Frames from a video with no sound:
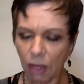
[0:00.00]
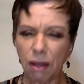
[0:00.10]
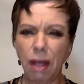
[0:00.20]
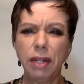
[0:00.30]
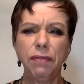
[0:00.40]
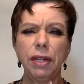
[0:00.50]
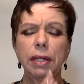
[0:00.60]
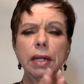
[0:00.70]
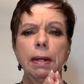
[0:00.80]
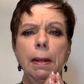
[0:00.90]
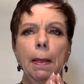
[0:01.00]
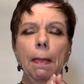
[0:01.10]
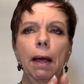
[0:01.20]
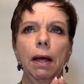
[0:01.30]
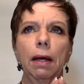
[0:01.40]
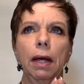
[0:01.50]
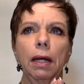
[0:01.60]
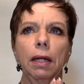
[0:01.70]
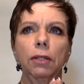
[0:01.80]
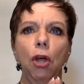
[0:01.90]
kind of
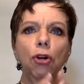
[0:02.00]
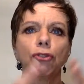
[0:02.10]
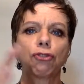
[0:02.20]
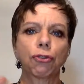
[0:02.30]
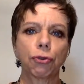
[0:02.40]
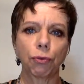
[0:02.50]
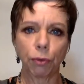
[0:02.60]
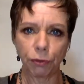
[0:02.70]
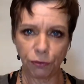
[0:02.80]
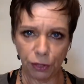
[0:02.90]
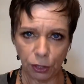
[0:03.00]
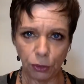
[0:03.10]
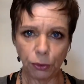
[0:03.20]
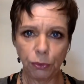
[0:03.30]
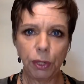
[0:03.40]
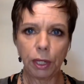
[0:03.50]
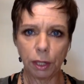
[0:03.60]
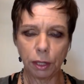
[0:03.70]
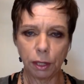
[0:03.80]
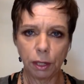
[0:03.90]
a larger review
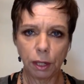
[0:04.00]
in